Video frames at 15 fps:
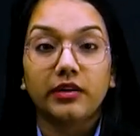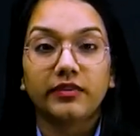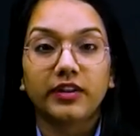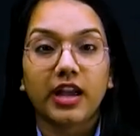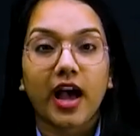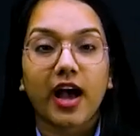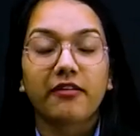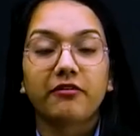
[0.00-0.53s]
we
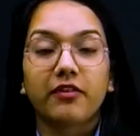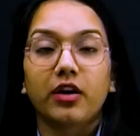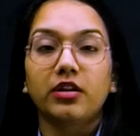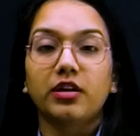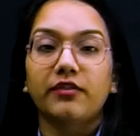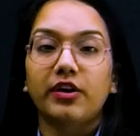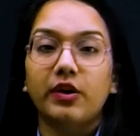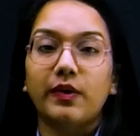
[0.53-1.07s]
have
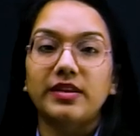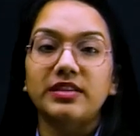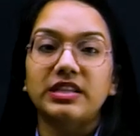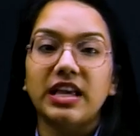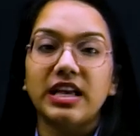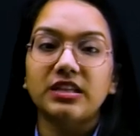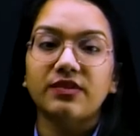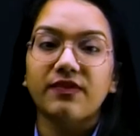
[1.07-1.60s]
the
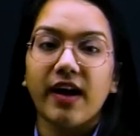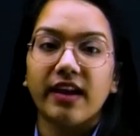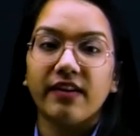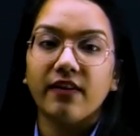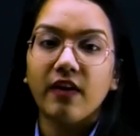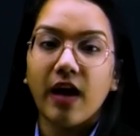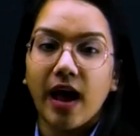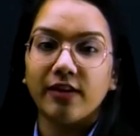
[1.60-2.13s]
frequency as 5,
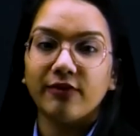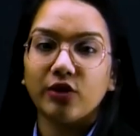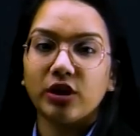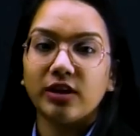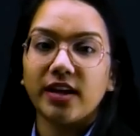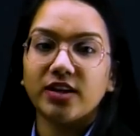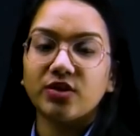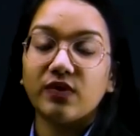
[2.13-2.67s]
and for the
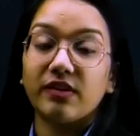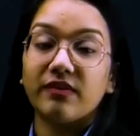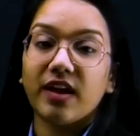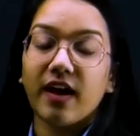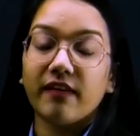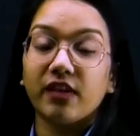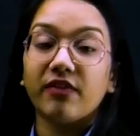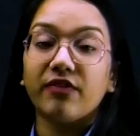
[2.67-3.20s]
next one we
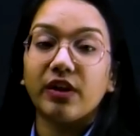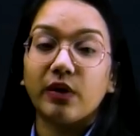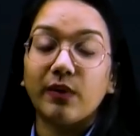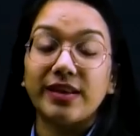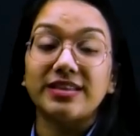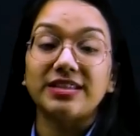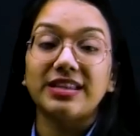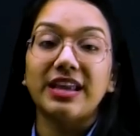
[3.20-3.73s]
have the
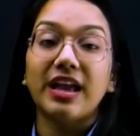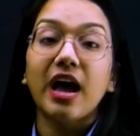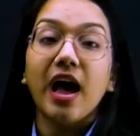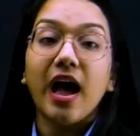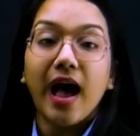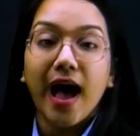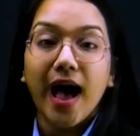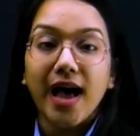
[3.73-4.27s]
frequency
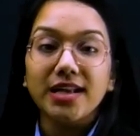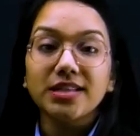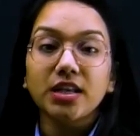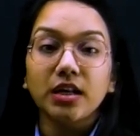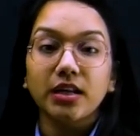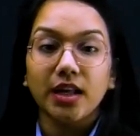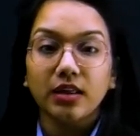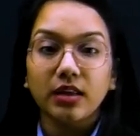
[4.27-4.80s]
as
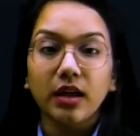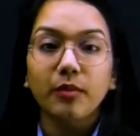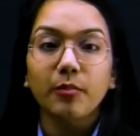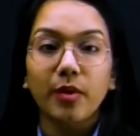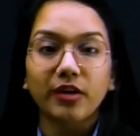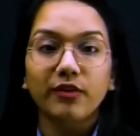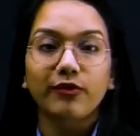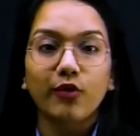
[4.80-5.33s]
nothing
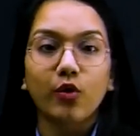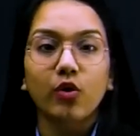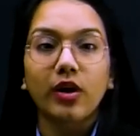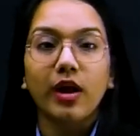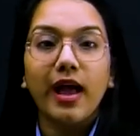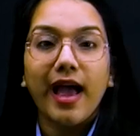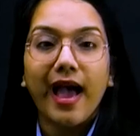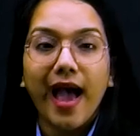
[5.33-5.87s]
but 4,
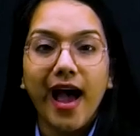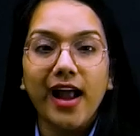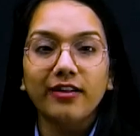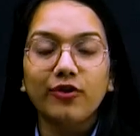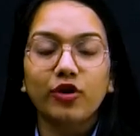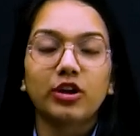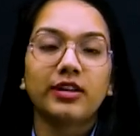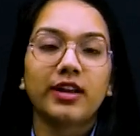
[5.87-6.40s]
and
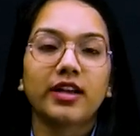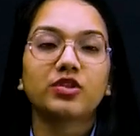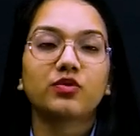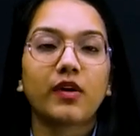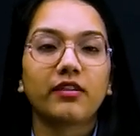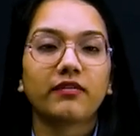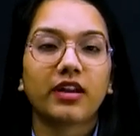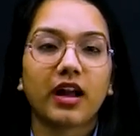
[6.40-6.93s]
for the next
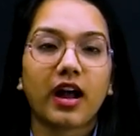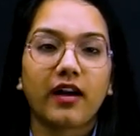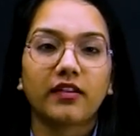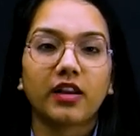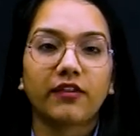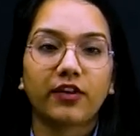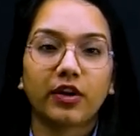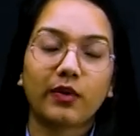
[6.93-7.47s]
one we have
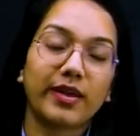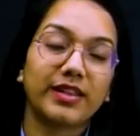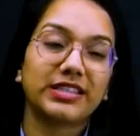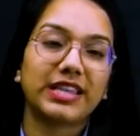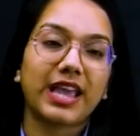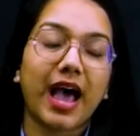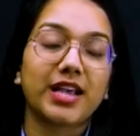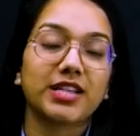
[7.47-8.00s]
the
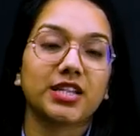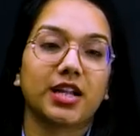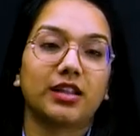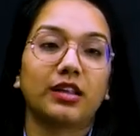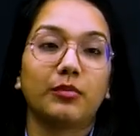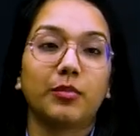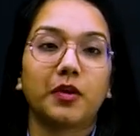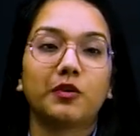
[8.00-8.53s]
frequency as
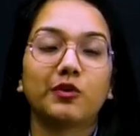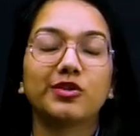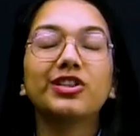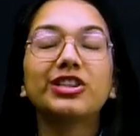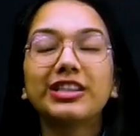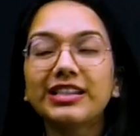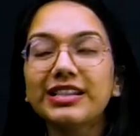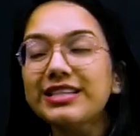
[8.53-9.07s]
nothing but 2. So
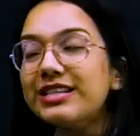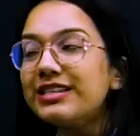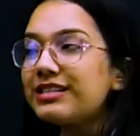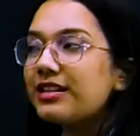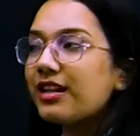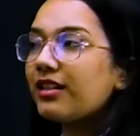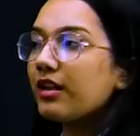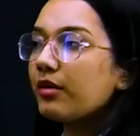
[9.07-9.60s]
this is
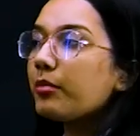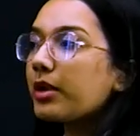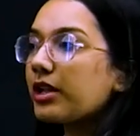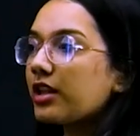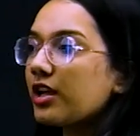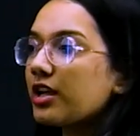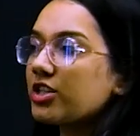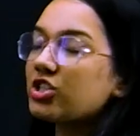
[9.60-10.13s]
nothing but
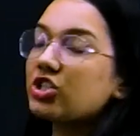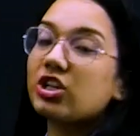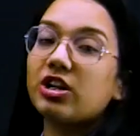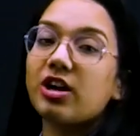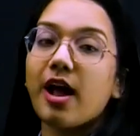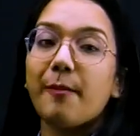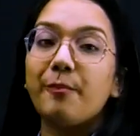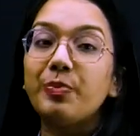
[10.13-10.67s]
the
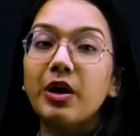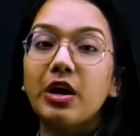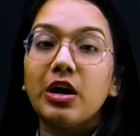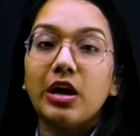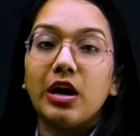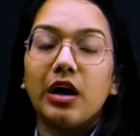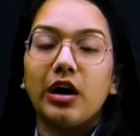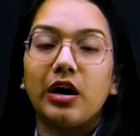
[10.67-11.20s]
histogram
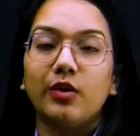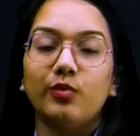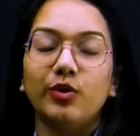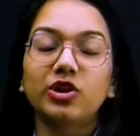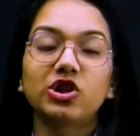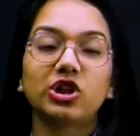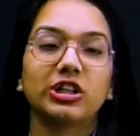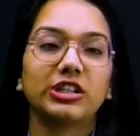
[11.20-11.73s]

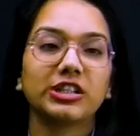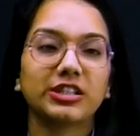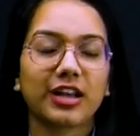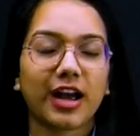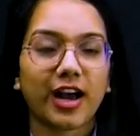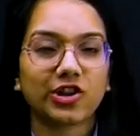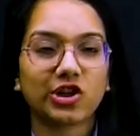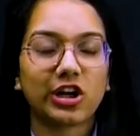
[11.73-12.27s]
which is
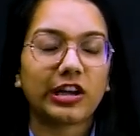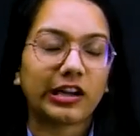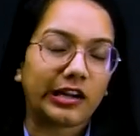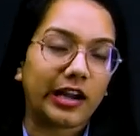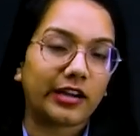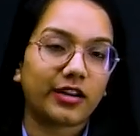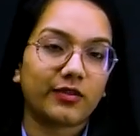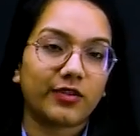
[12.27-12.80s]
actually
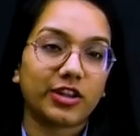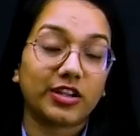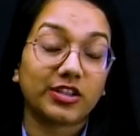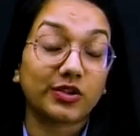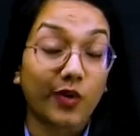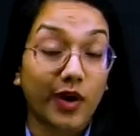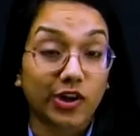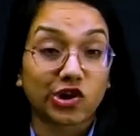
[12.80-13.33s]
related with this
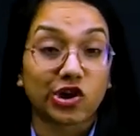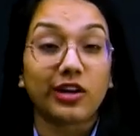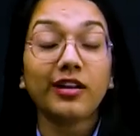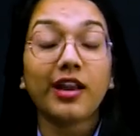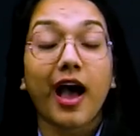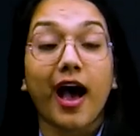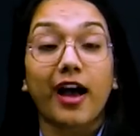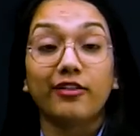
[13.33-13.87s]
question.
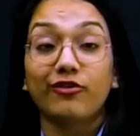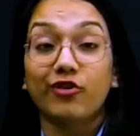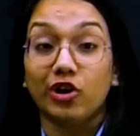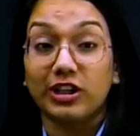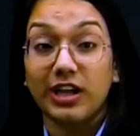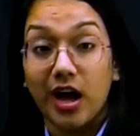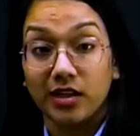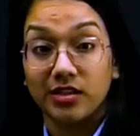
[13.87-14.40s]
And for
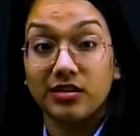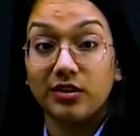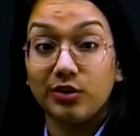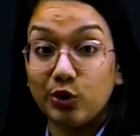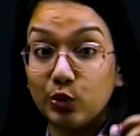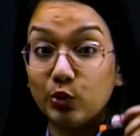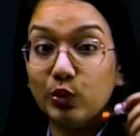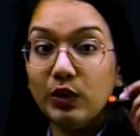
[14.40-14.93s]
the answer
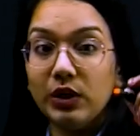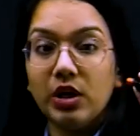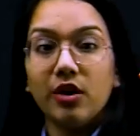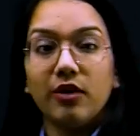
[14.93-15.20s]
2,